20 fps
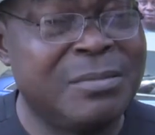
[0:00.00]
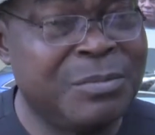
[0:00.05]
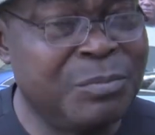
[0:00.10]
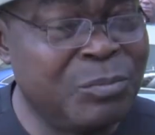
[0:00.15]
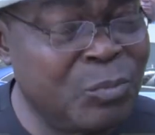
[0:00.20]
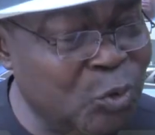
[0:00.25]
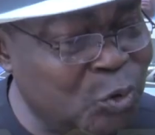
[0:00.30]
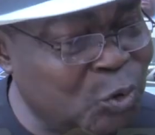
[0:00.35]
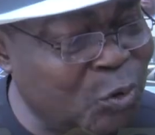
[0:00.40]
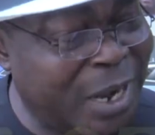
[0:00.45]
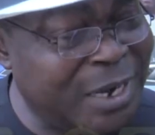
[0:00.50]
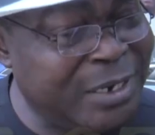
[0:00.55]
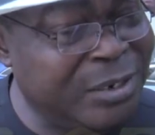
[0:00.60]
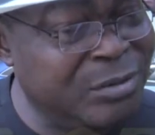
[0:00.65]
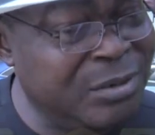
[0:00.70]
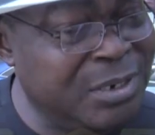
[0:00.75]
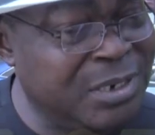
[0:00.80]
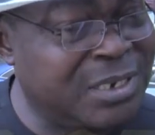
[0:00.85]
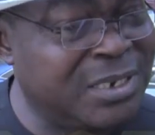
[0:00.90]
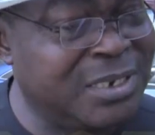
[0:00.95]
mutual
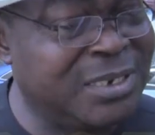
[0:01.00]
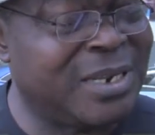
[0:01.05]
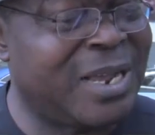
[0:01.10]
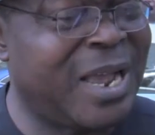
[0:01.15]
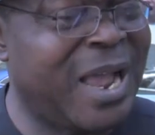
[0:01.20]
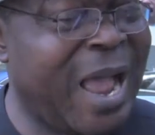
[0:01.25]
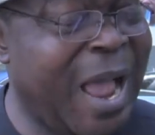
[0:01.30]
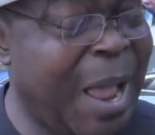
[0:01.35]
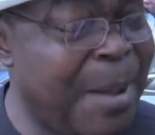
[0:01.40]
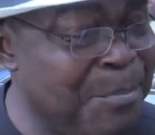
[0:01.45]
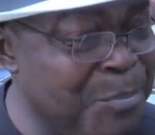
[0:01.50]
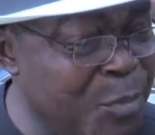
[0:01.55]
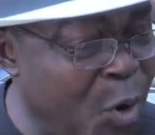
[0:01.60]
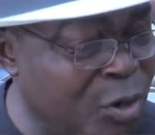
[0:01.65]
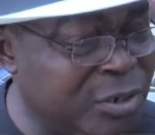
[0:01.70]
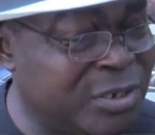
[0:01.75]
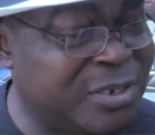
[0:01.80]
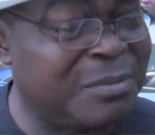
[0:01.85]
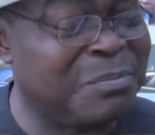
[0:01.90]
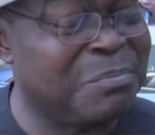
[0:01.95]
unity
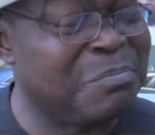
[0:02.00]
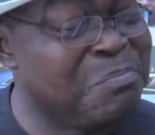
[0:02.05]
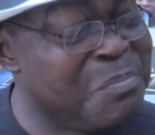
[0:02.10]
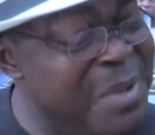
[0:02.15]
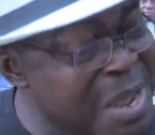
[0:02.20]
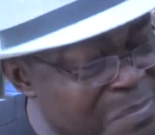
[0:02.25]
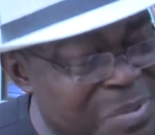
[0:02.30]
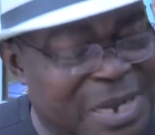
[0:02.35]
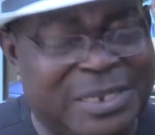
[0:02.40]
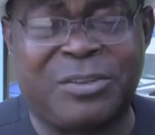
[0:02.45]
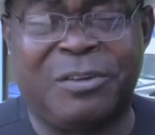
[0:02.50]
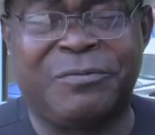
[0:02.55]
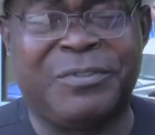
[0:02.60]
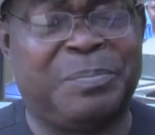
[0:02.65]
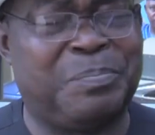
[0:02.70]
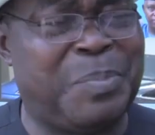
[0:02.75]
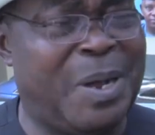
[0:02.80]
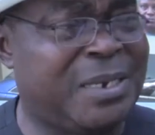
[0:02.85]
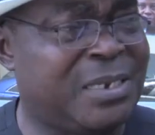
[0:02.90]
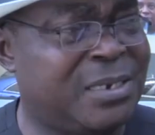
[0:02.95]
amongst members of
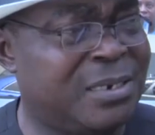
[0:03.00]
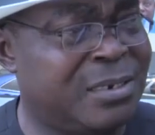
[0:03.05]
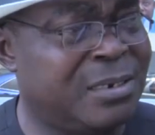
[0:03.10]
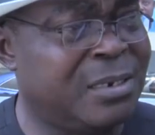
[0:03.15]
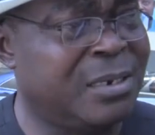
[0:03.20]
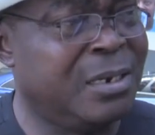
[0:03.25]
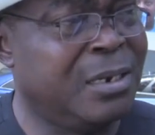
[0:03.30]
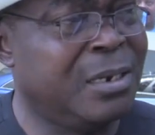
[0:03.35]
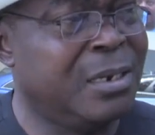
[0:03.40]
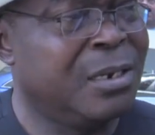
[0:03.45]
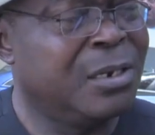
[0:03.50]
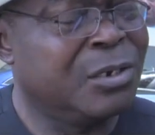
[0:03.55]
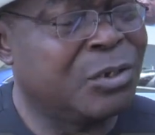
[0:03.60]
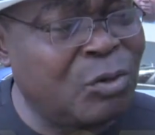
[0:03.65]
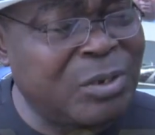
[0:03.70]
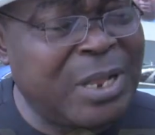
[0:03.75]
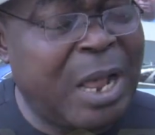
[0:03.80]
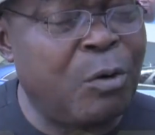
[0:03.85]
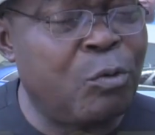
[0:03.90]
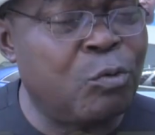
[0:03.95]
the party,
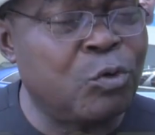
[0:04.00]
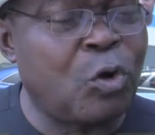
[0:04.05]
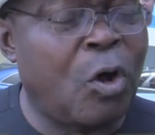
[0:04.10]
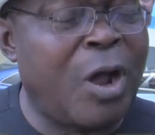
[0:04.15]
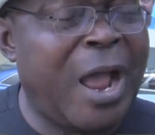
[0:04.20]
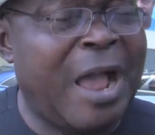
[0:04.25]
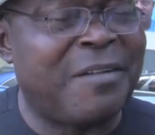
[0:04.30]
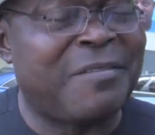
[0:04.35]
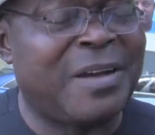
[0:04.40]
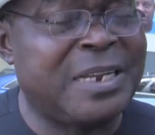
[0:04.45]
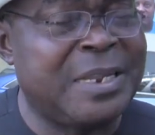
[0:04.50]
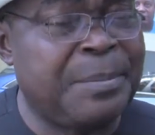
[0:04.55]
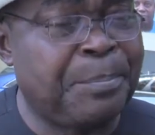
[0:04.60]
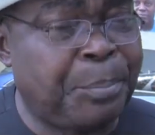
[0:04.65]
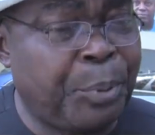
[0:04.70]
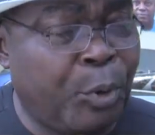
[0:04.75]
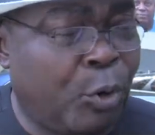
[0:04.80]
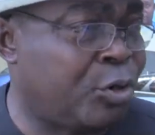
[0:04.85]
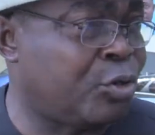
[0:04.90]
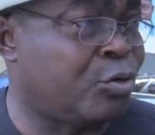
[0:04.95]
so that we don't have an
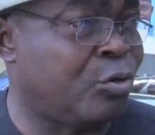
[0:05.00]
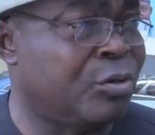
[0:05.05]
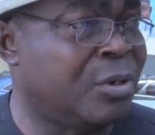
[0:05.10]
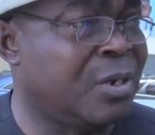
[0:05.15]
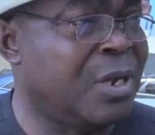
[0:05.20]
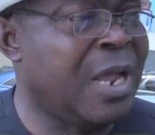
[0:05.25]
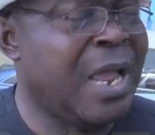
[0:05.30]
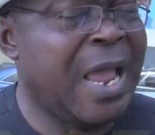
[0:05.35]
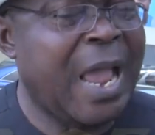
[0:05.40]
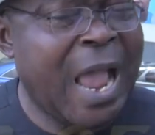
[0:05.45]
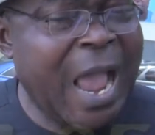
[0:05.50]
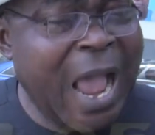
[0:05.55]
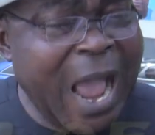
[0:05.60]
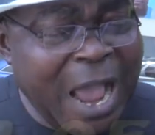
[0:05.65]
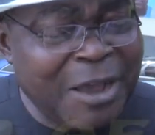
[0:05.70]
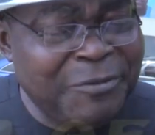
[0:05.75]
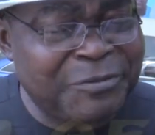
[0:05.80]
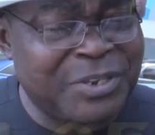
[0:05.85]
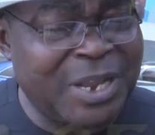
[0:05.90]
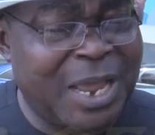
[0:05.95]
implosion
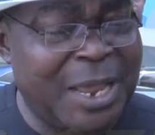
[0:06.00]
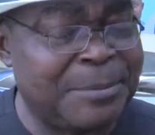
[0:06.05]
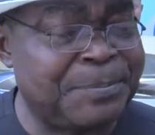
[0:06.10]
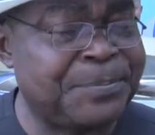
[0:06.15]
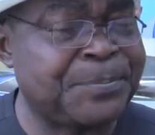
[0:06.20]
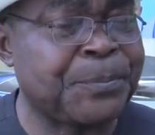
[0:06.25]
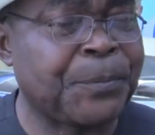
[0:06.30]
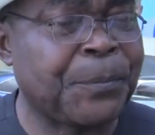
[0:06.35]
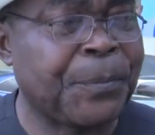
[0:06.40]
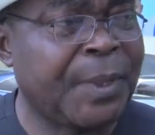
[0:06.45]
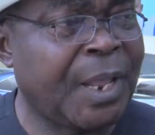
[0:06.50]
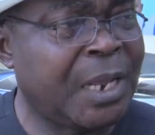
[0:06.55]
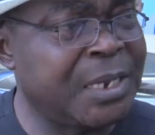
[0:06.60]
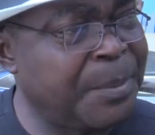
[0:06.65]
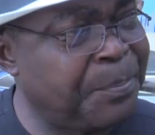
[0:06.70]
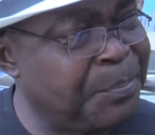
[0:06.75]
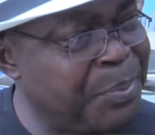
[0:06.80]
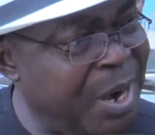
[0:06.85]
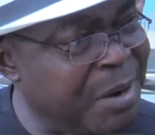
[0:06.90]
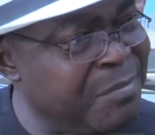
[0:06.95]
after
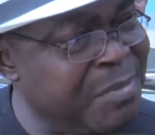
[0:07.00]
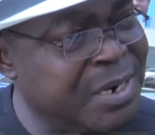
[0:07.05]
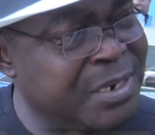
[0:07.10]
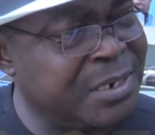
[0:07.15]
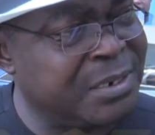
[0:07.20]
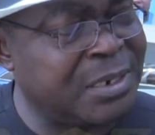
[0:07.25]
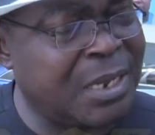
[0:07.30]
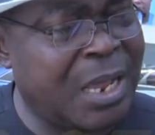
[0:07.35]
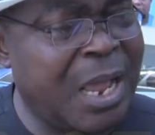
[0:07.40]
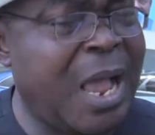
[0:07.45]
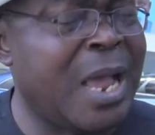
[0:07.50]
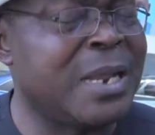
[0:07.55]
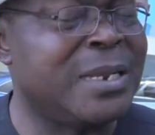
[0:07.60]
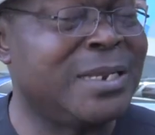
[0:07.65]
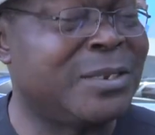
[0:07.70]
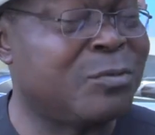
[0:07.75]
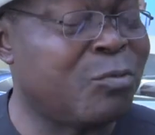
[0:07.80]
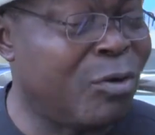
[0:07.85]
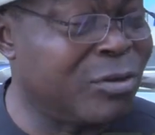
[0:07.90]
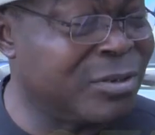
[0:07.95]
the primaries. And
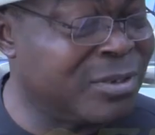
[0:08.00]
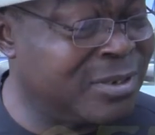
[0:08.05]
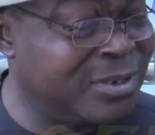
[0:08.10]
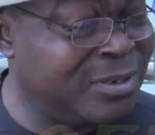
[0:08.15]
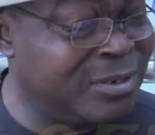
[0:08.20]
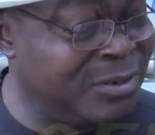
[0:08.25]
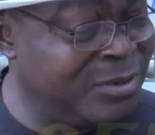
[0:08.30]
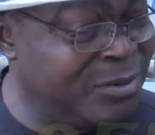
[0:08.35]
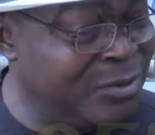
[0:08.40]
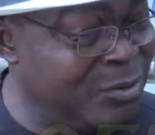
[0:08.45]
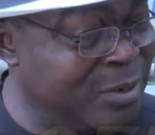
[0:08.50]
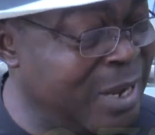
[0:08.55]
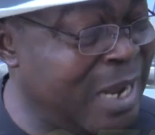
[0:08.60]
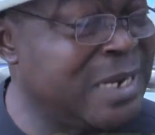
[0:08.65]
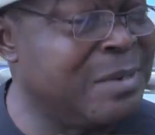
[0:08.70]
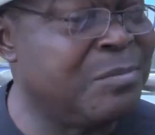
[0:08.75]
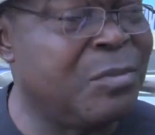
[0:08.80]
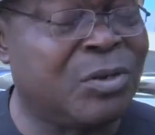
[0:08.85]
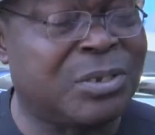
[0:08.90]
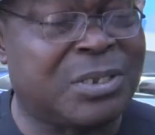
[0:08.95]
it was
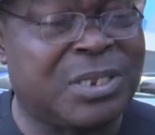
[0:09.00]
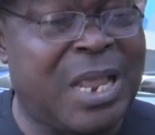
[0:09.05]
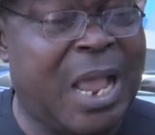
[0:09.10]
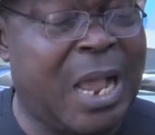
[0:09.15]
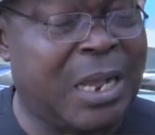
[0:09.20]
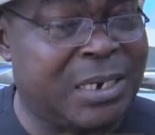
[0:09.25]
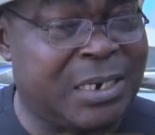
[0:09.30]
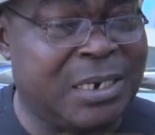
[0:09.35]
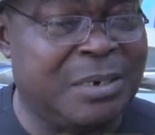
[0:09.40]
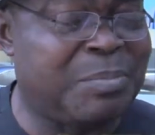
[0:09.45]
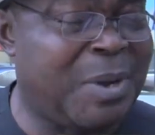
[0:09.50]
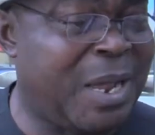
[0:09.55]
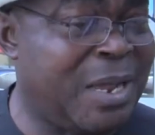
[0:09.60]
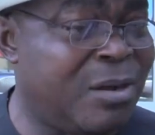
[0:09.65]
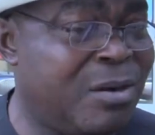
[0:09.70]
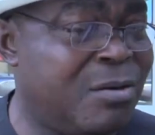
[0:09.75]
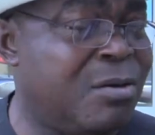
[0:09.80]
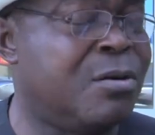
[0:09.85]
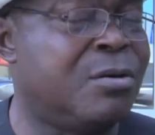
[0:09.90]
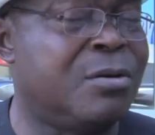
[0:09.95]
unanimously agreed by
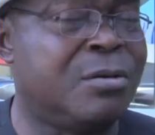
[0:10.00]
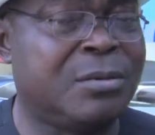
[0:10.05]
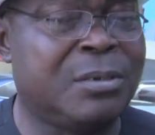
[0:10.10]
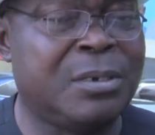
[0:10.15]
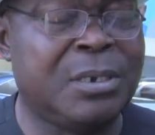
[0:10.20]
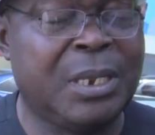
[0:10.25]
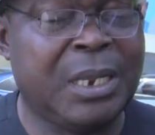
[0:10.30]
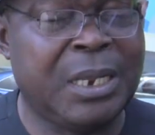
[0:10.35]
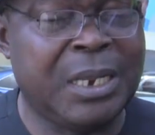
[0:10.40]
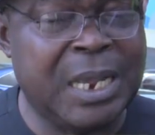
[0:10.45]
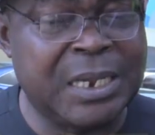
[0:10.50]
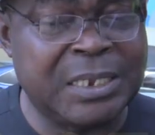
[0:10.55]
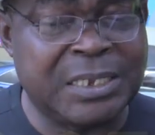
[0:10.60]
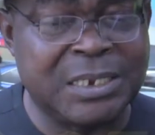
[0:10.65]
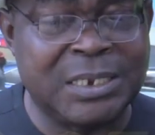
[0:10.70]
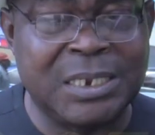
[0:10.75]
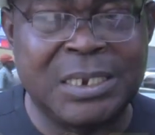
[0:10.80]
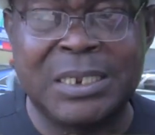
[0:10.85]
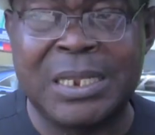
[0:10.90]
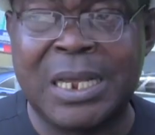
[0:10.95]
all
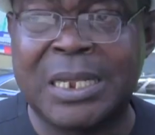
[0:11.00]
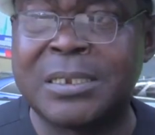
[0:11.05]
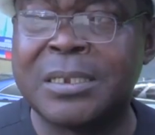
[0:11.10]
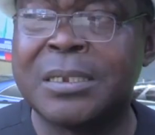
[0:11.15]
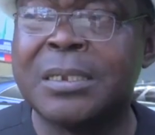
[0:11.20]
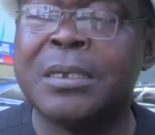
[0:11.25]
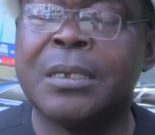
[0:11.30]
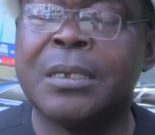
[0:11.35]
yesterday that